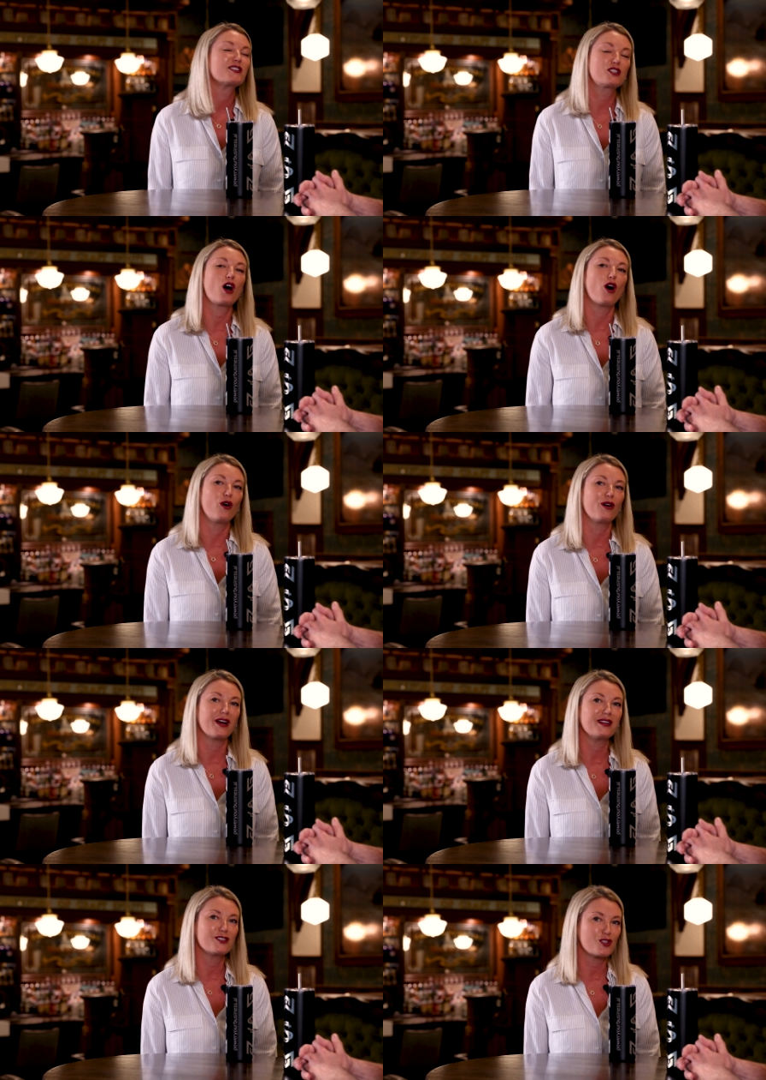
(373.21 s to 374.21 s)
So
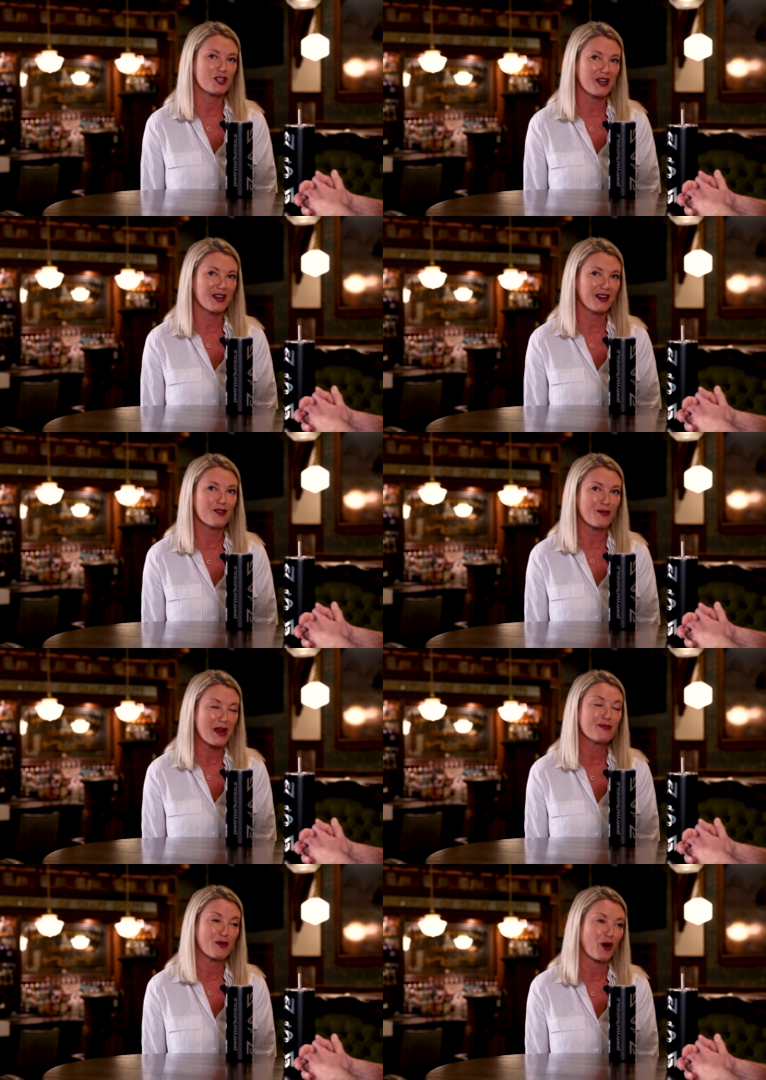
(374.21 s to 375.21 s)
she
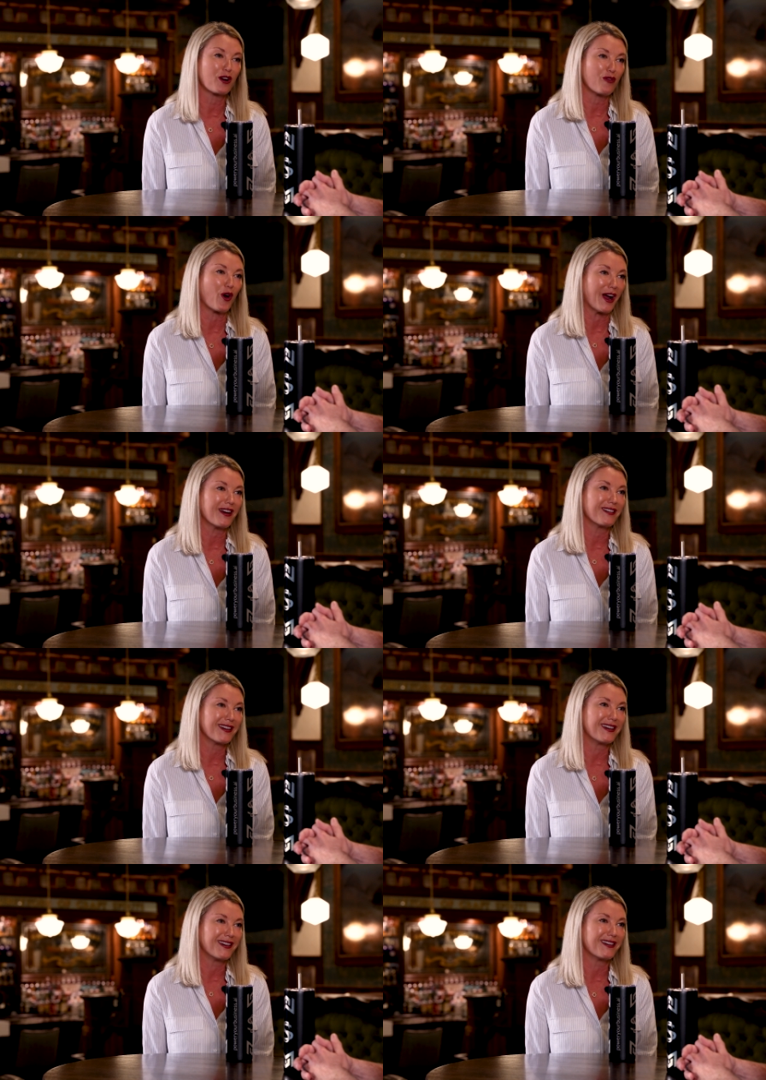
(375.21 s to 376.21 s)
made me work for it,
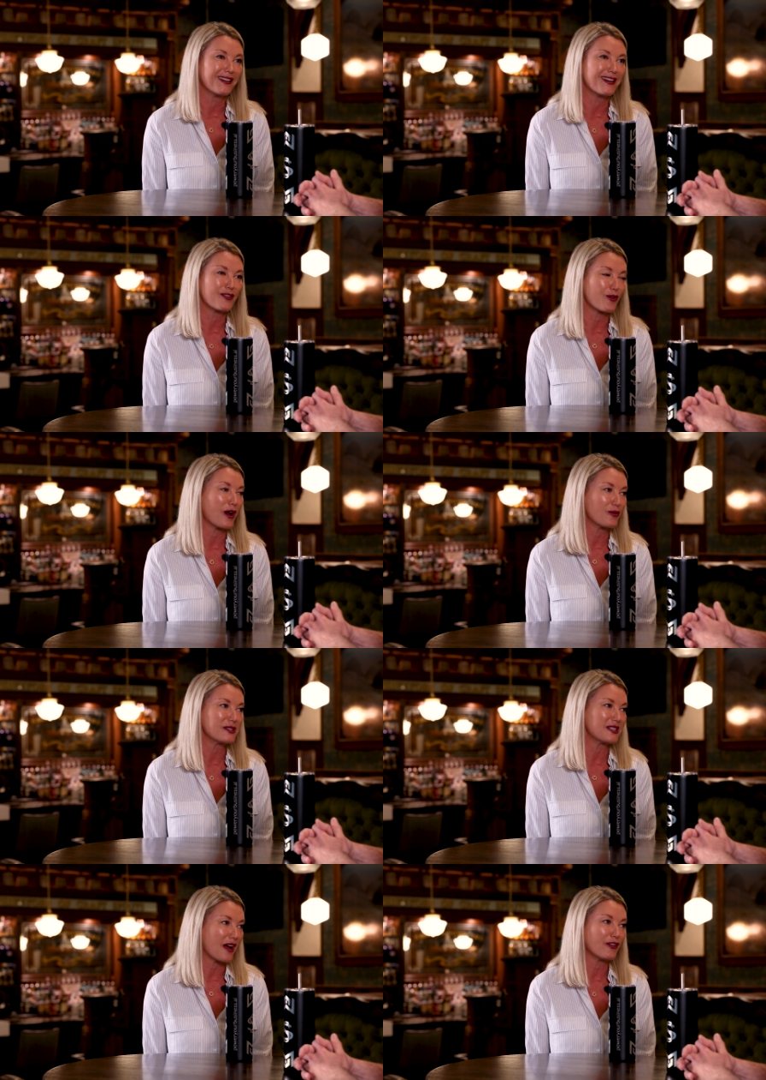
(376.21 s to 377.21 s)
and I
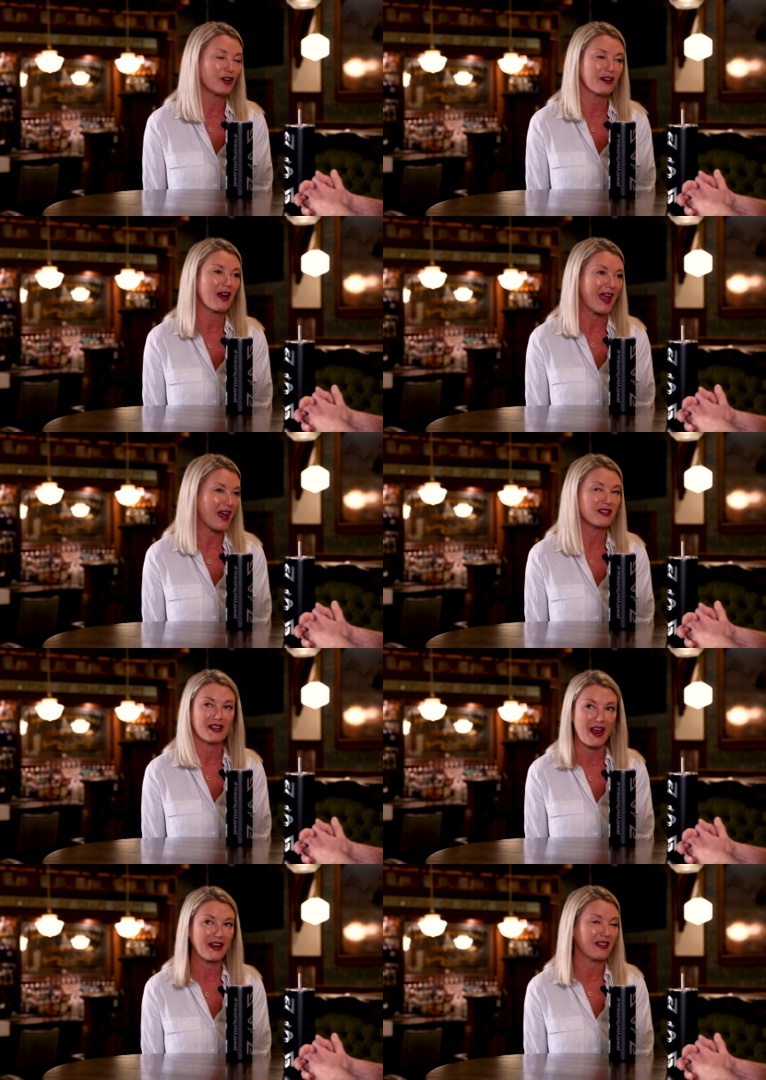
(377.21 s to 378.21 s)
was never
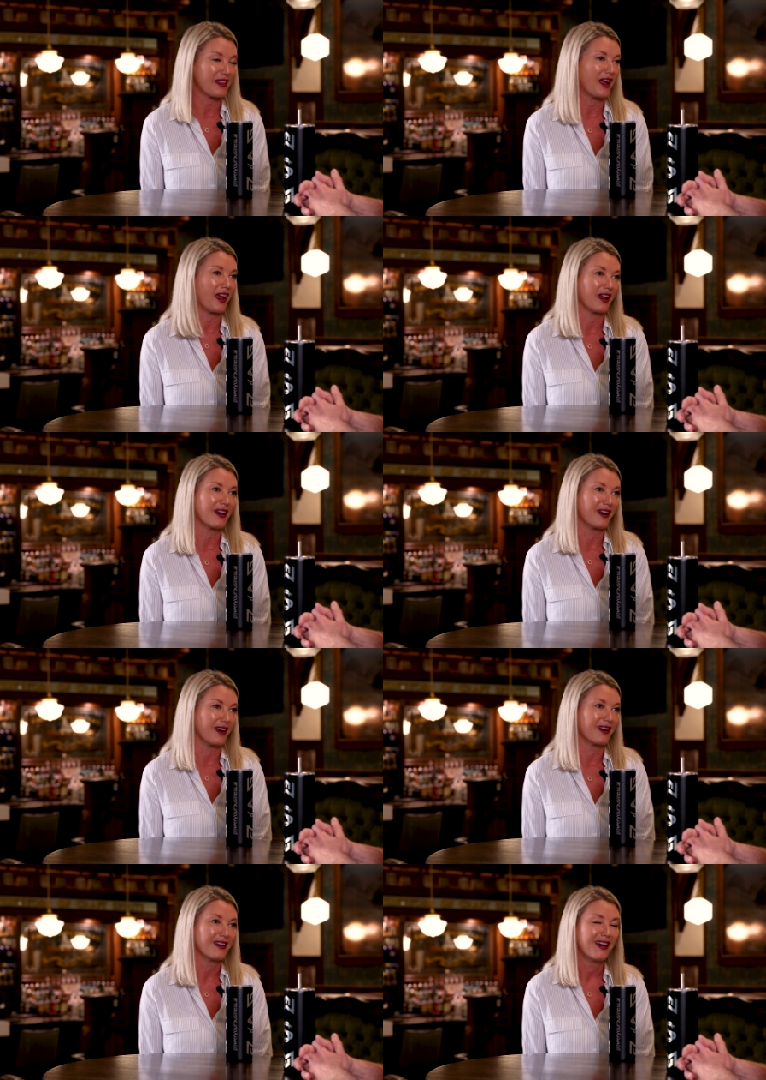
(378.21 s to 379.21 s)
handed anything,
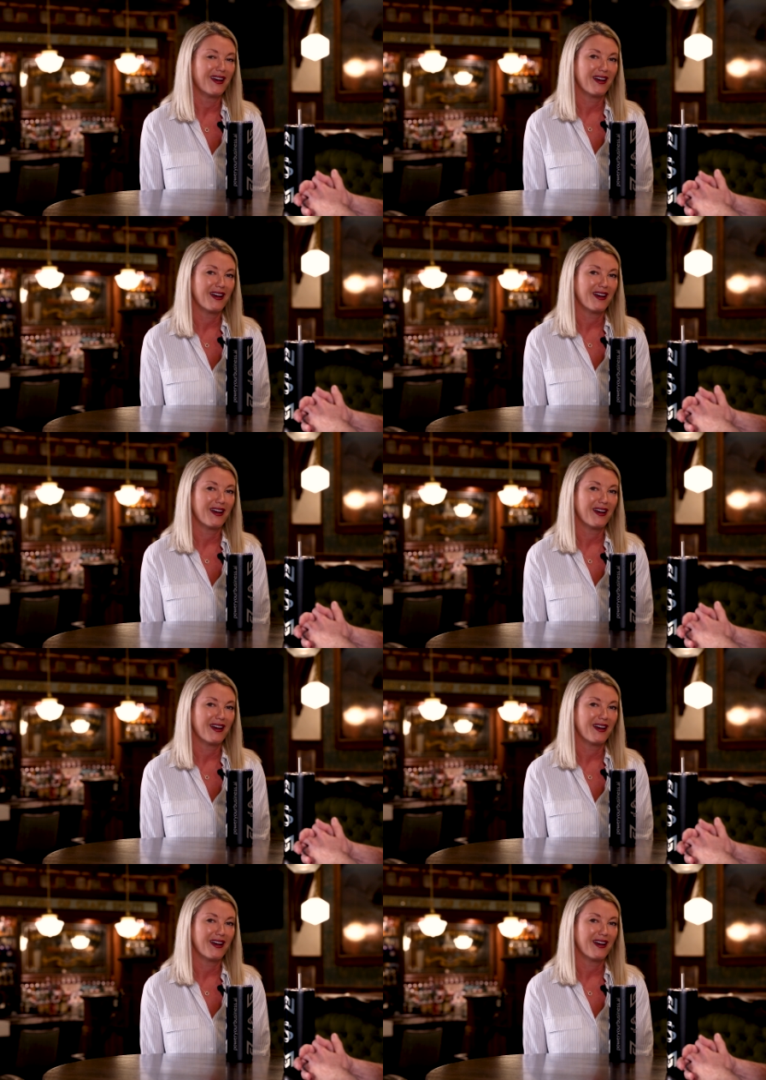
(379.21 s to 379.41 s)
and